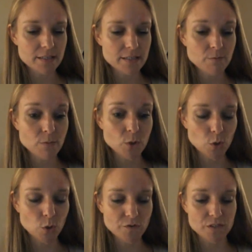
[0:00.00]
to
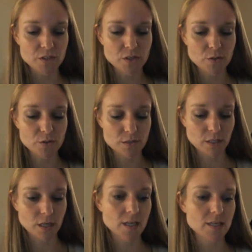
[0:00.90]
move to
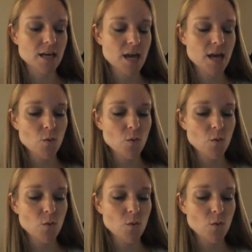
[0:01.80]
Houston?